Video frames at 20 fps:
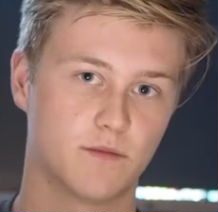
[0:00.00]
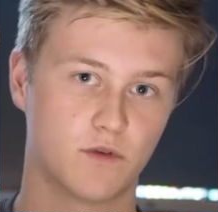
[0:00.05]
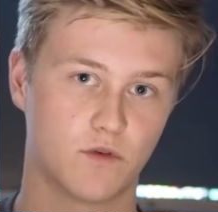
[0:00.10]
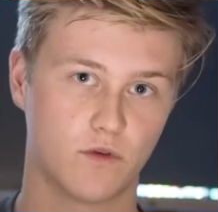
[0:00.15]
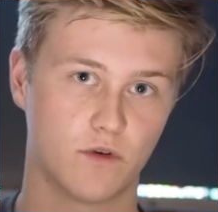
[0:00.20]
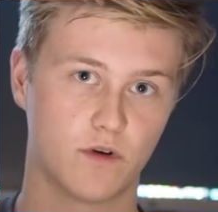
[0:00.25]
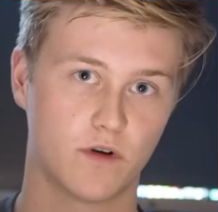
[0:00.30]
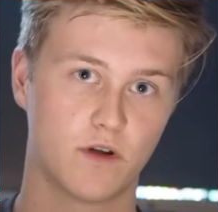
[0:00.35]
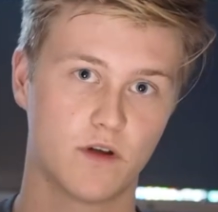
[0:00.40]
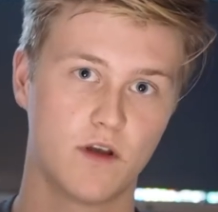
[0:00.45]

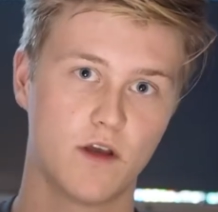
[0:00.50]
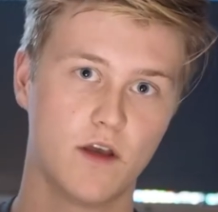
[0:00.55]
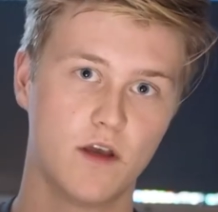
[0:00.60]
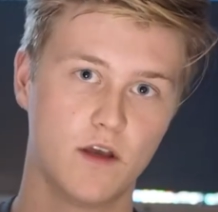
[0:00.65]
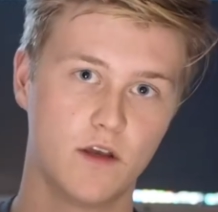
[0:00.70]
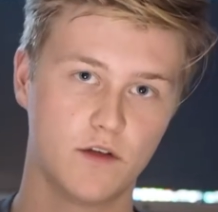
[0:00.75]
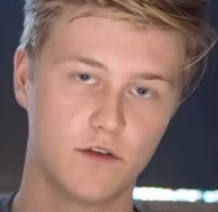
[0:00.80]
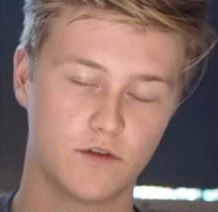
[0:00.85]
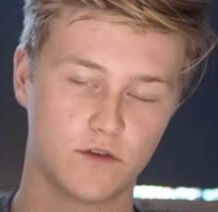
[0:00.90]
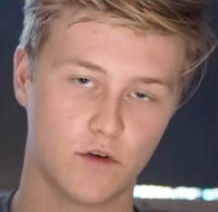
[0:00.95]
sort.
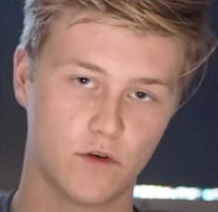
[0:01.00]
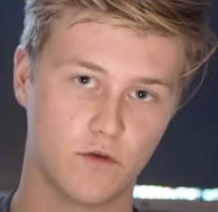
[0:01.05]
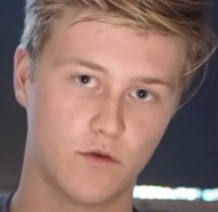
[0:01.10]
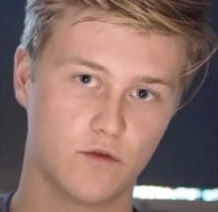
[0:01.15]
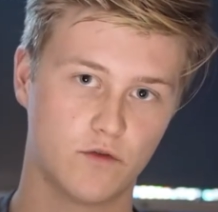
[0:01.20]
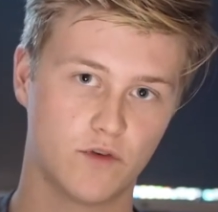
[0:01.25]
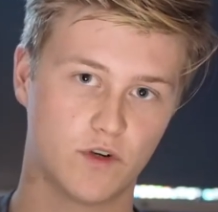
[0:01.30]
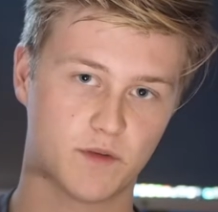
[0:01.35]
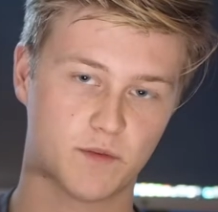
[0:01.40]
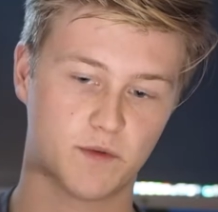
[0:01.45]
So
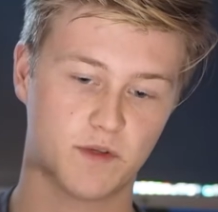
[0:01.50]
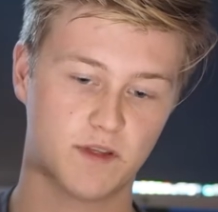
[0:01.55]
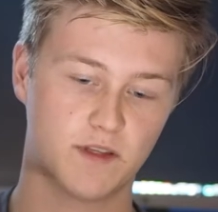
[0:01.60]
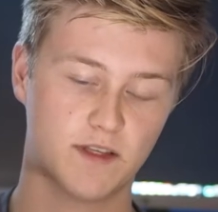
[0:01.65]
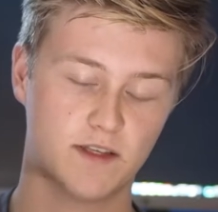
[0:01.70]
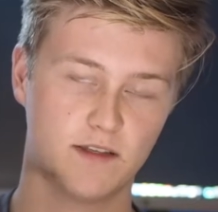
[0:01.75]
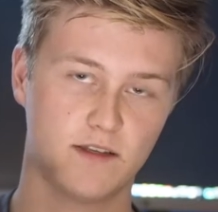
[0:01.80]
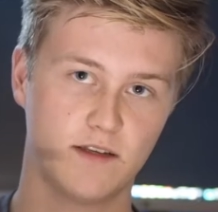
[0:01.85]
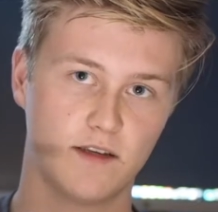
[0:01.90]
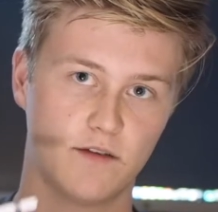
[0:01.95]
trust me,
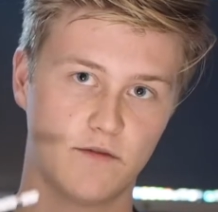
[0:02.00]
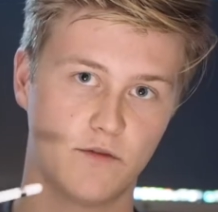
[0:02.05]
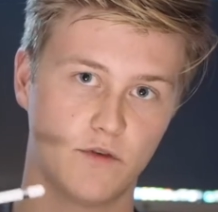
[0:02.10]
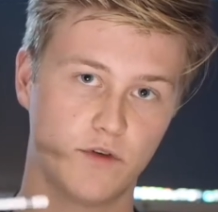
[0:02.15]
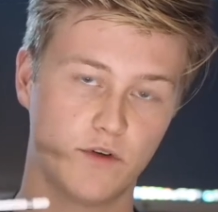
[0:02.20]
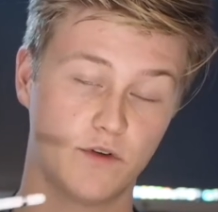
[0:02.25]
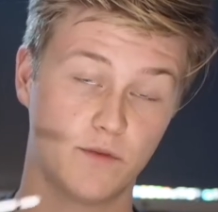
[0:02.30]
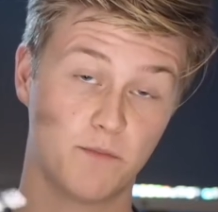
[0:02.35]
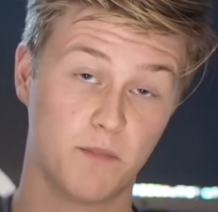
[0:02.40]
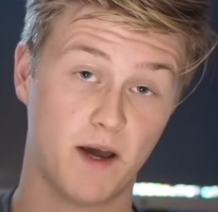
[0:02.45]
if
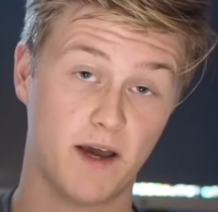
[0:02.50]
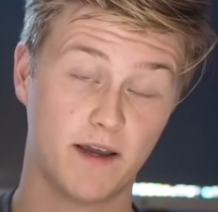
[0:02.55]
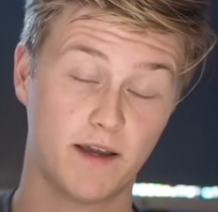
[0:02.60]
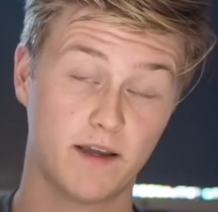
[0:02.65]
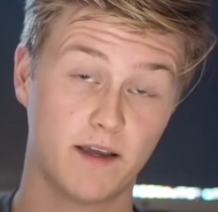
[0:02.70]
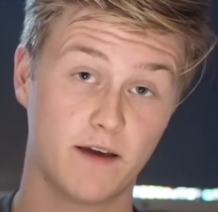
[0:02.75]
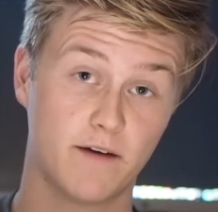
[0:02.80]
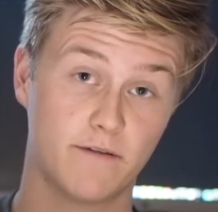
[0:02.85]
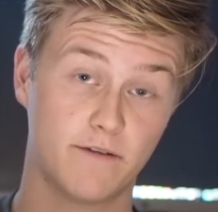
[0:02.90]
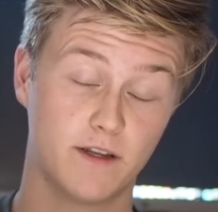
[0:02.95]
you're
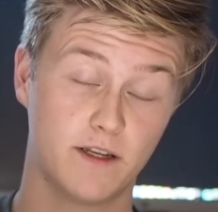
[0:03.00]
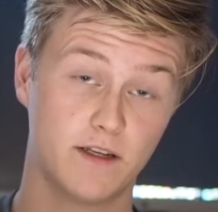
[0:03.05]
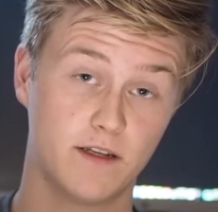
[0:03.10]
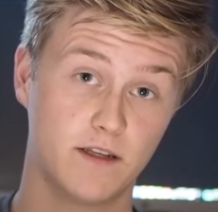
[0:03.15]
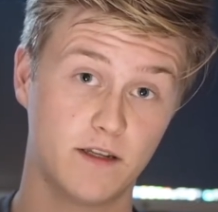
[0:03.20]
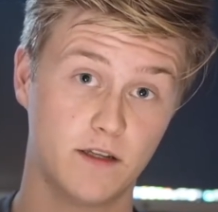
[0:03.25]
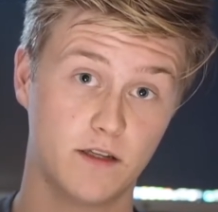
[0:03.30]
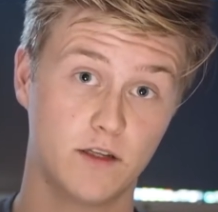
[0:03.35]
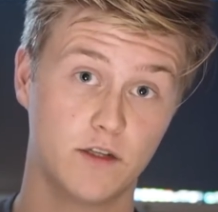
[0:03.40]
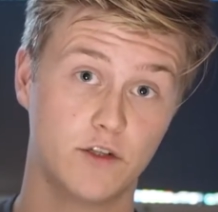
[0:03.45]
buying
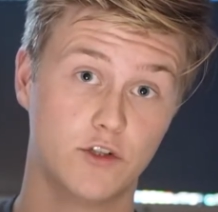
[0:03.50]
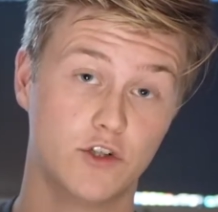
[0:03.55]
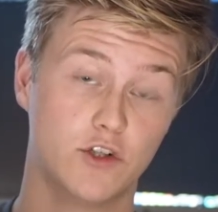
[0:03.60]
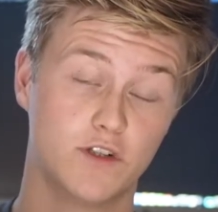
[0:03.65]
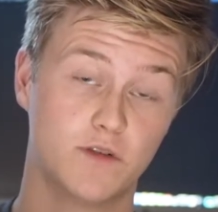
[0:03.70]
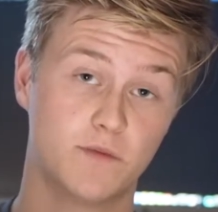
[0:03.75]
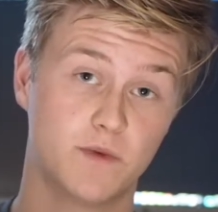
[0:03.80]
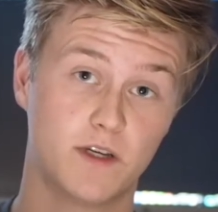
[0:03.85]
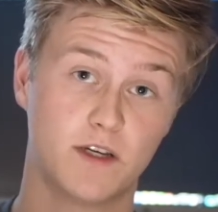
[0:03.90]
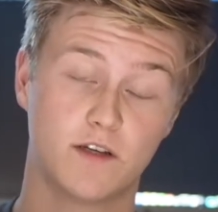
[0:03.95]
Affinity
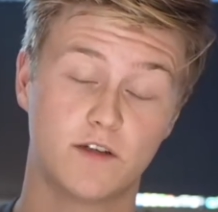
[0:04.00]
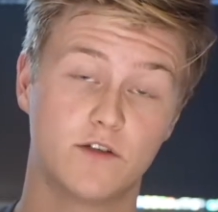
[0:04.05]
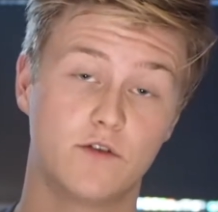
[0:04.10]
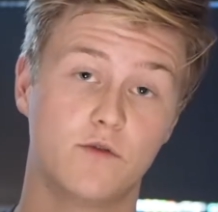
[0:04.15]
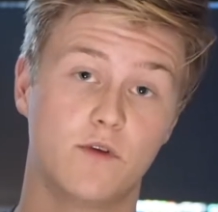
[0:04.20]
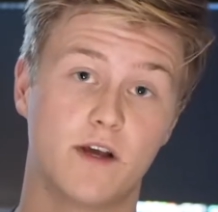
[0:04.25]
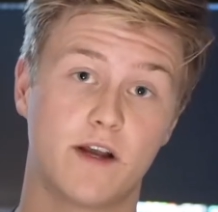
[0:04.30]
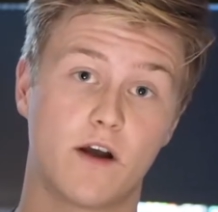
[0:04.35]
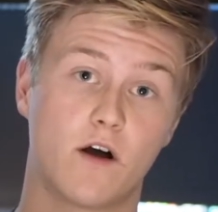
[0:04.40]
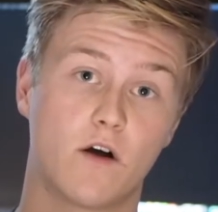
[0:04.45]
just because
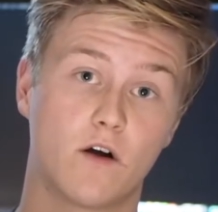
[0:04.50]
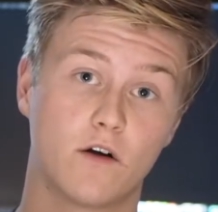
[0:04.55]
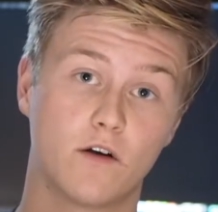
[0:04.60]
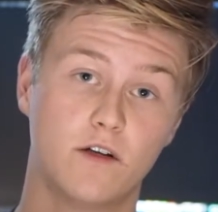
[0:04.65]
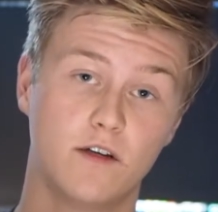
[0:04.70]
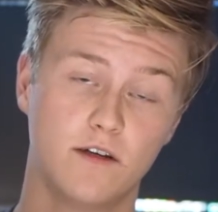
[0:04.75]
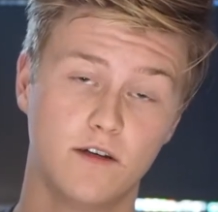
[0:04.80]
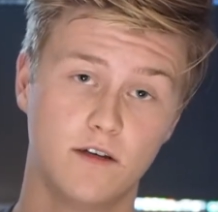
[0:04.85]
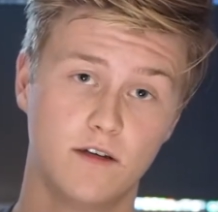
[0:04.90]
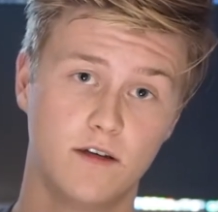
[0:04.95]
you like
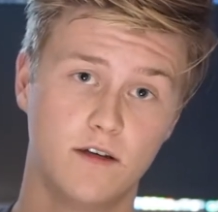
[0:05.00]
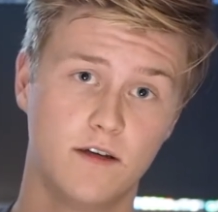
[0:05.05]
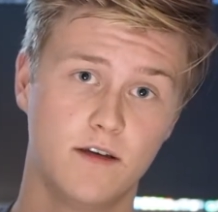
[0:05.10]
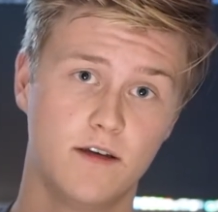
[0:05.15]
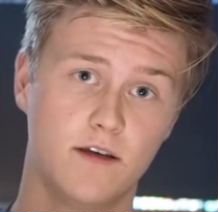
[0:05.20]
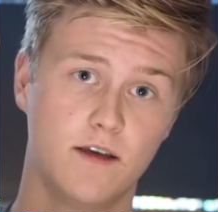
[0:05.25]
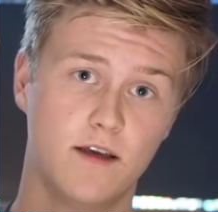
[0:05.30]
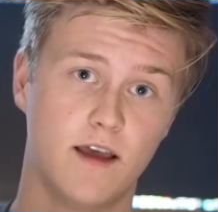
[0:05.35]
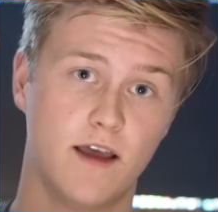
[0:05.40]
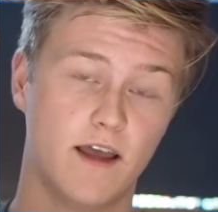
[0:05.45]
art
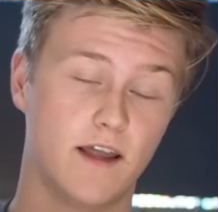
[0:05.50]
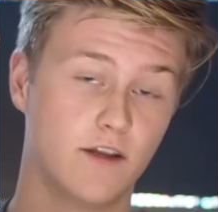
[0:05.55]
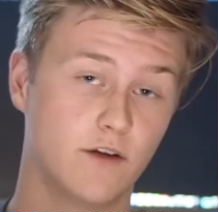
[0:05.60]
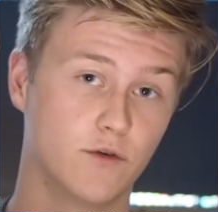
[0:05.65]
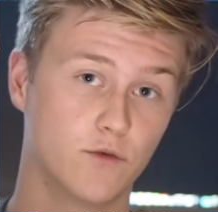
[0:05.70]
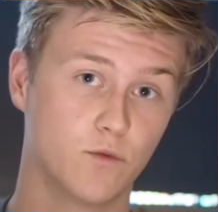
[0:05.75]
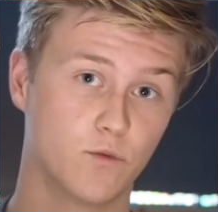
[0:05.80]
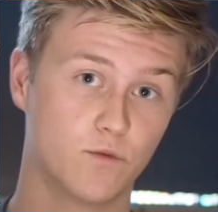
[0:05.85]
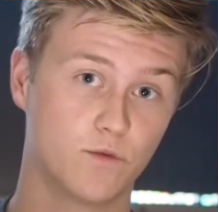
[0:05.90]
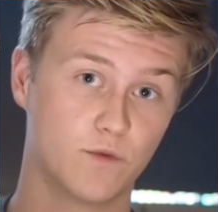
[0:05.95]
and
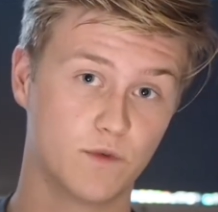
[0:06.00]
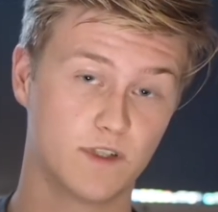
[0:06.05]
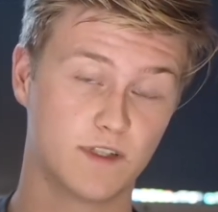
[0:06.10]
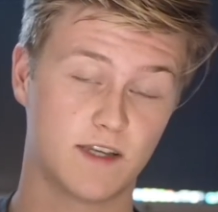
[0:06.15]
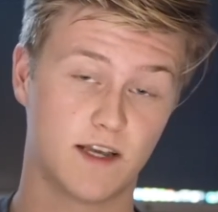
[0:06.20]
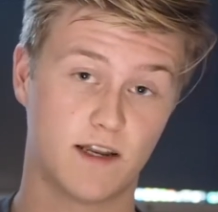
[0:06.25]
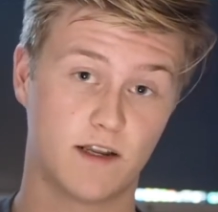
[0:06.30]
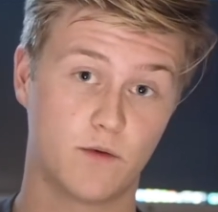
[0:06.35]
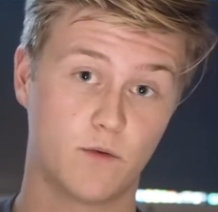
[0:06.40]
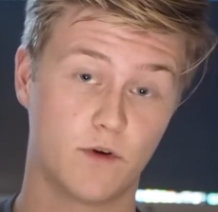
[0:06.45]
you're
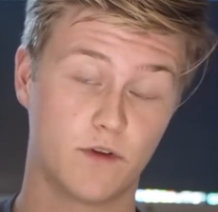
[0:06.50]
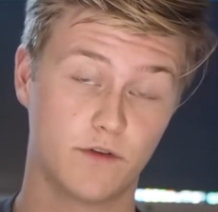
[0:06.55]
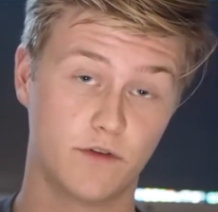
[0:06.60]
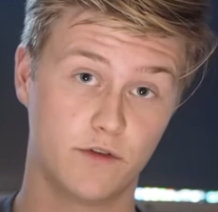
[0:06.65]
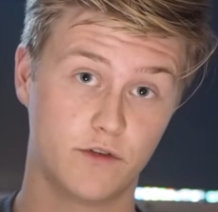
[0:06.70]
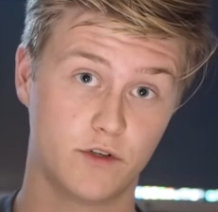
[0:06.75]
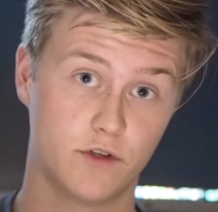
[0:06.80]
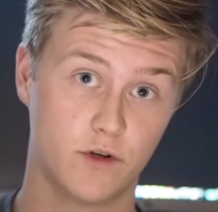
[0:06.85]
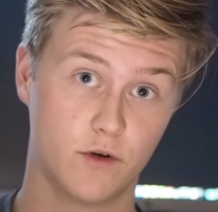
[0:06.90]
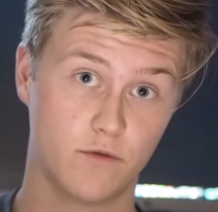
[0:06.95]
deciding whether
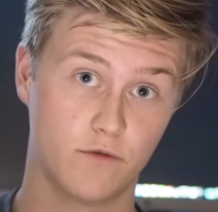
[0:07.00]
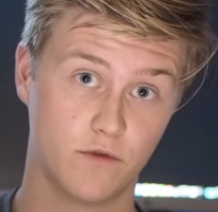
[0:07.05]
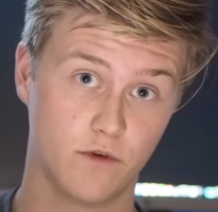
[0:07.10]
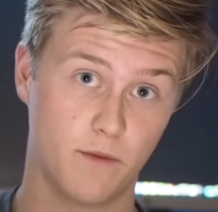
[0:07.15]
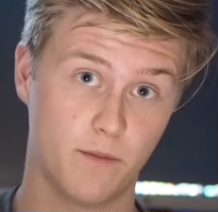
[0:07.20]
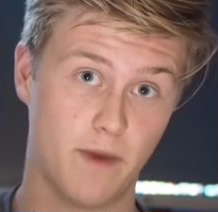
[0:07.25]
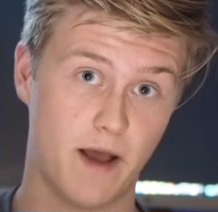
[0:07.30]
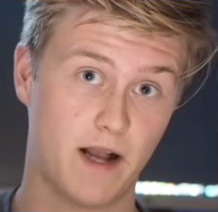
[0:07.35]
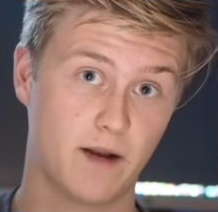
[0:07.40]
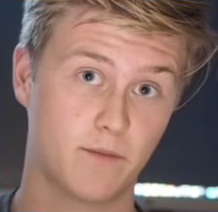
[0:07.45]
you should go for a
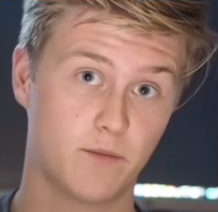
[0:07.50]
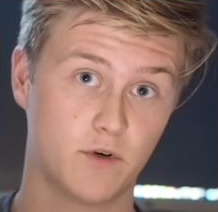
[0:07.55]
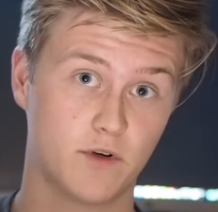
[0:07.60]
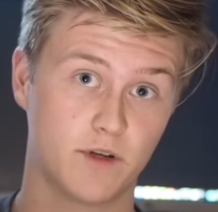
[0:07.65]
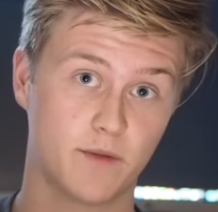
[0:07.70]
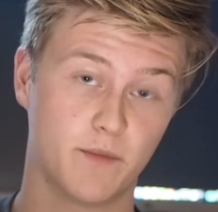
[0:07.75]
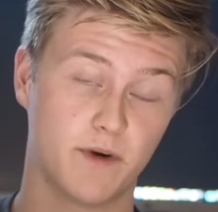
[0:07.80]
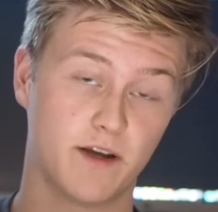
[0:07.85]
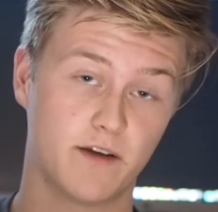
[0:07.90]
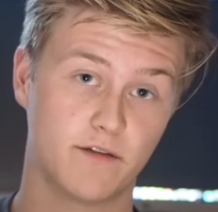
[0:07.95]
MacBook
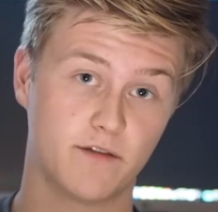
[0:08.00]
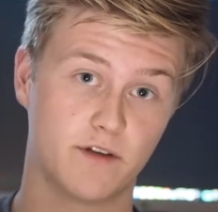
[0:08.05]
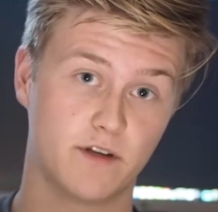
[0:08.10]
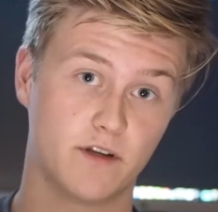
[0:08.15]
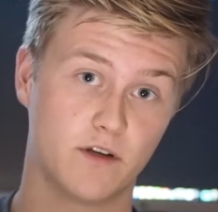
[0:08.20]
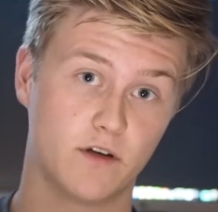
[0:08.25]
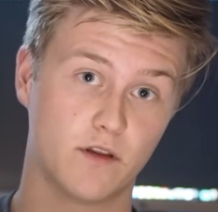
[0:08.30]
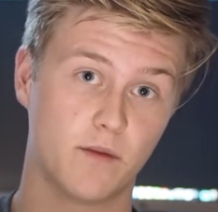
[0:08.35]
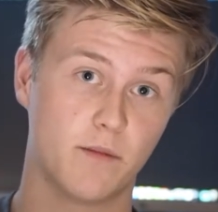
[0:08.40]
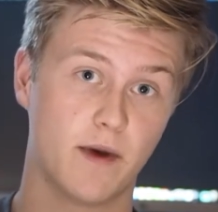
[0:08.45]
and buy
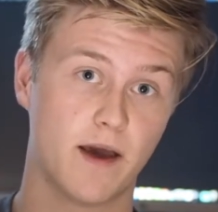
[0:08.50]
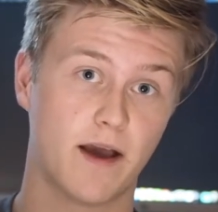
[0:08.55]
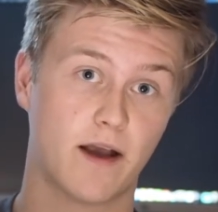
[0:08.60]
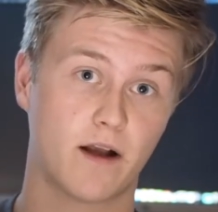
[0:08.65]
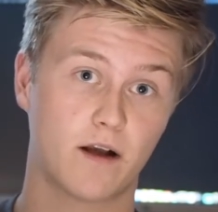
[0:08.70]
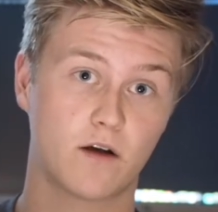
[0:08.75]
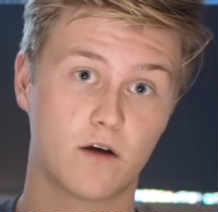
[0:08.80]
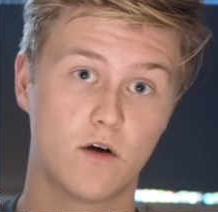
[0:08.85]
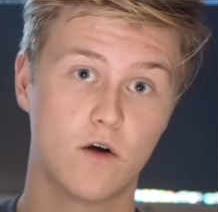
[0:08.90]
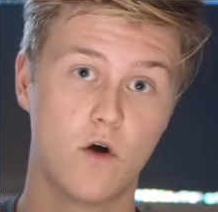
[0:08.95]
Affinity on the
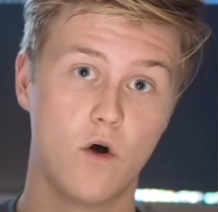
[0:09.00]
Mac,